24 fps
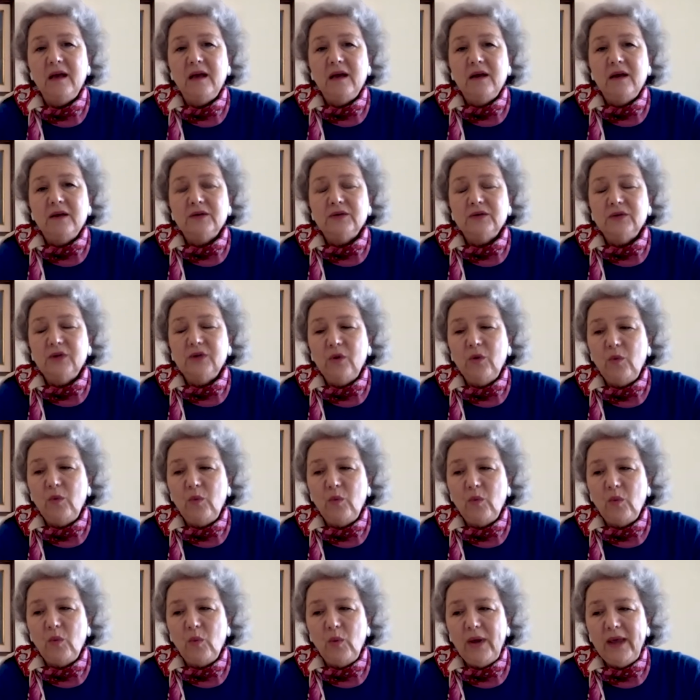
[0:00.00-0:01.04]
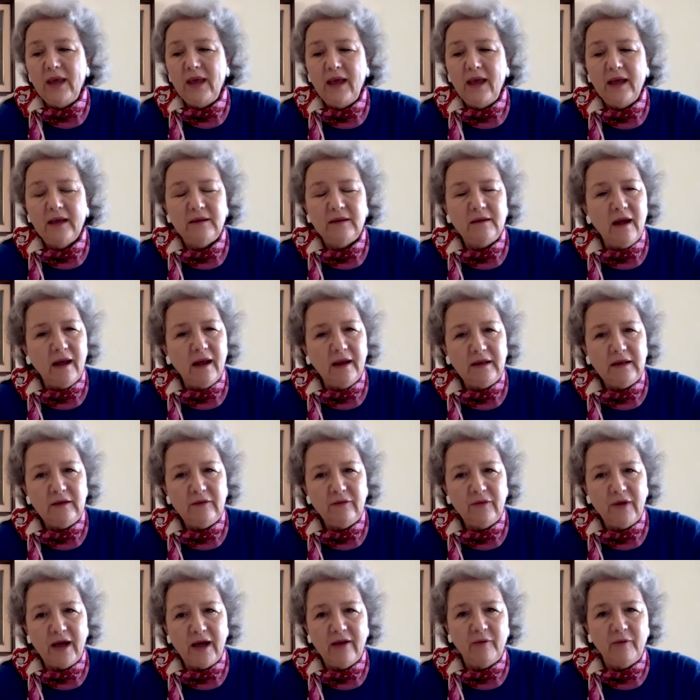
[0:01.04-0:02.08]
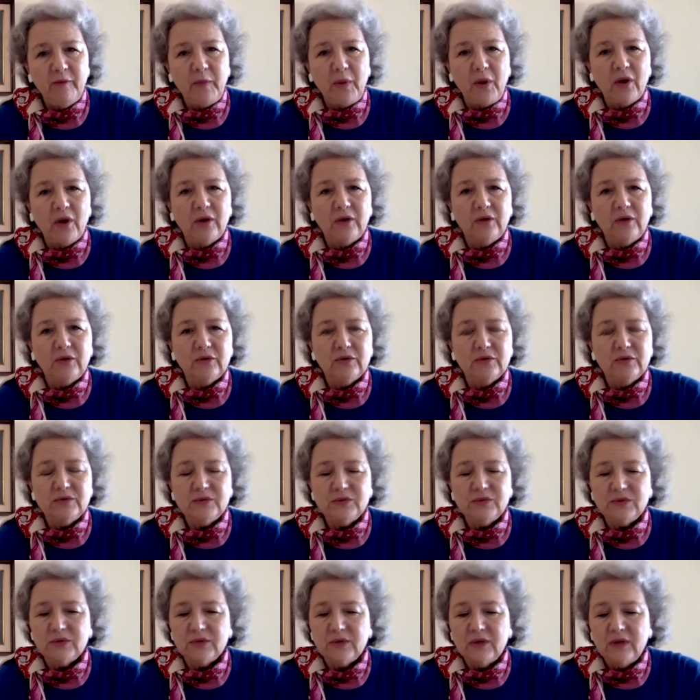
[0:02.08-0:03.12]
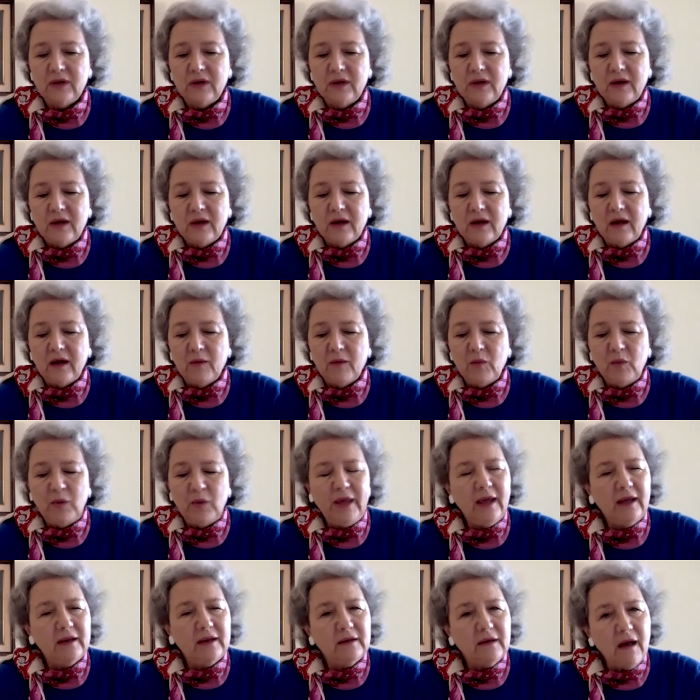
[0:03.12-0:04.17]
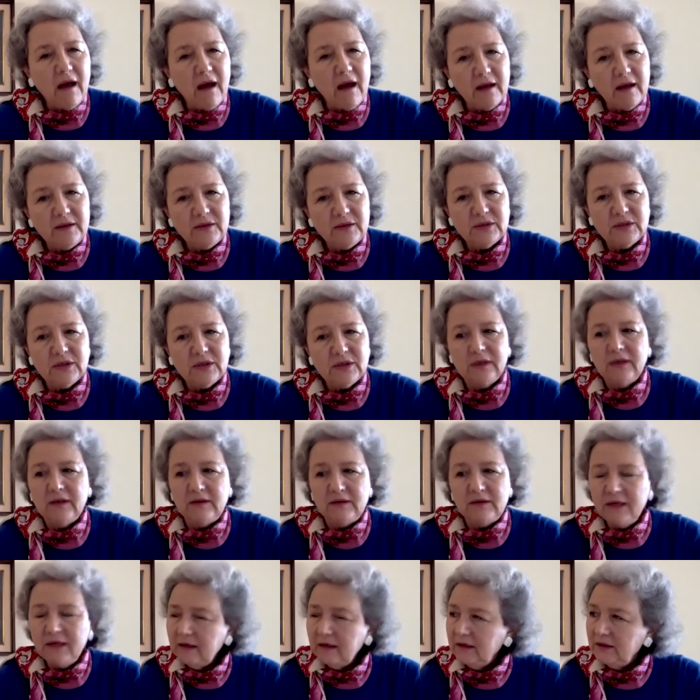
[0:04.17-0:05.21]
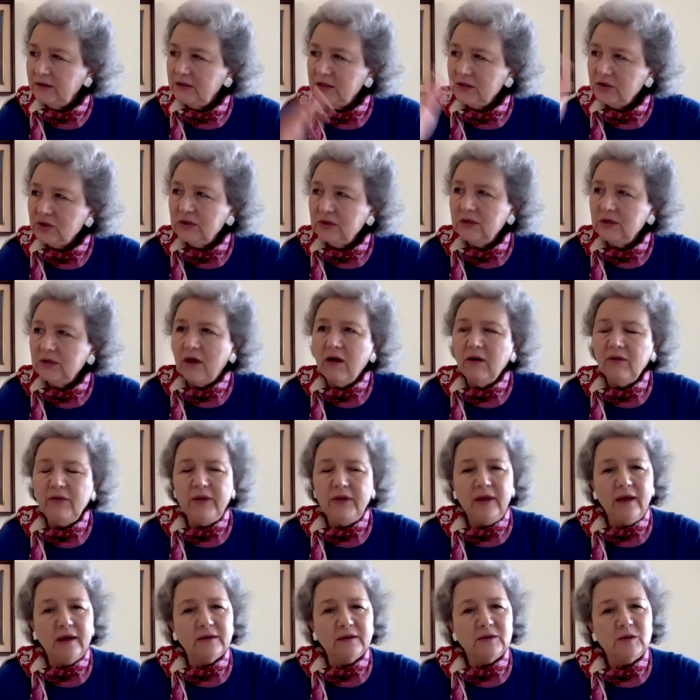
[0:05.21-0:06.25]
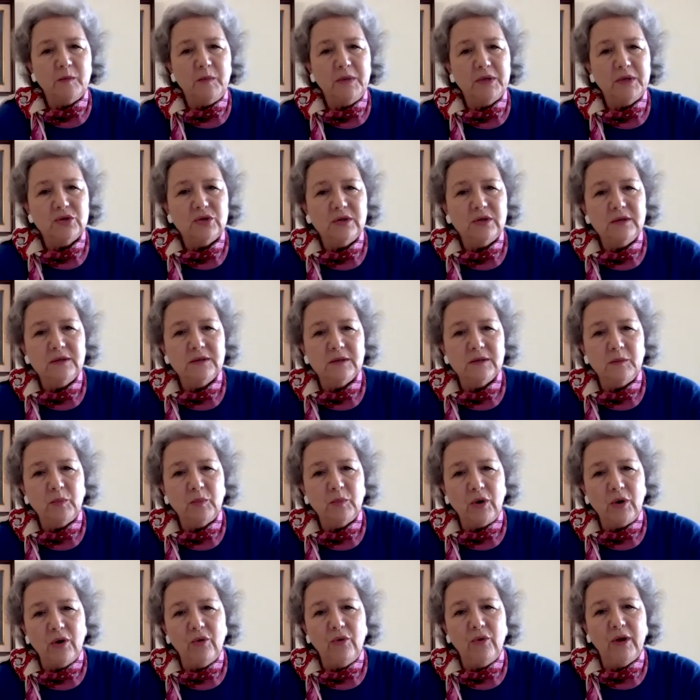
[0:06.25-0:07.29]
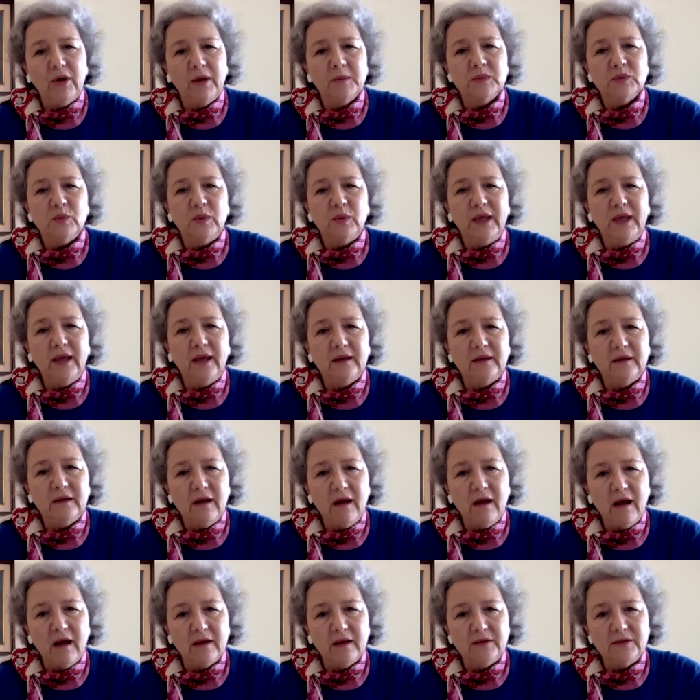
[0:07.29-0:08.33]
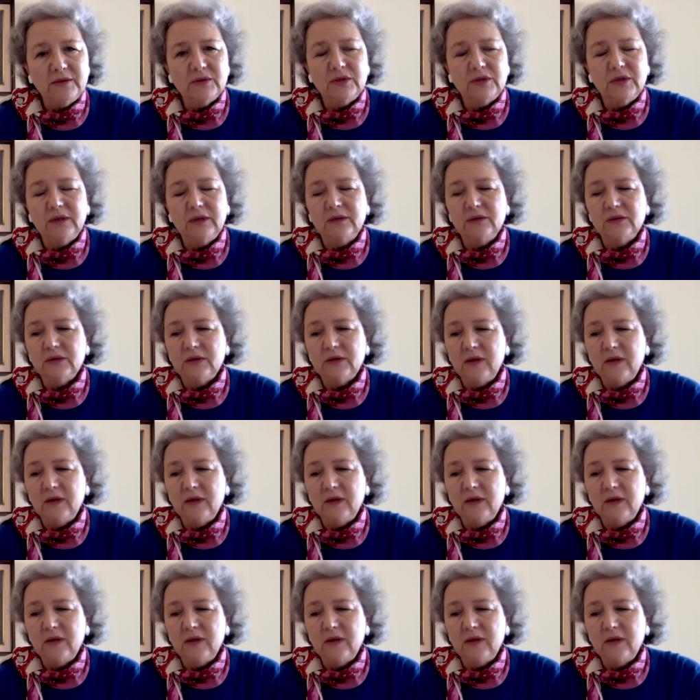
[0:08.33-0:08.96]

So we had 95 partners. We had constant, in addition to all the exhibitions and programs, we had constant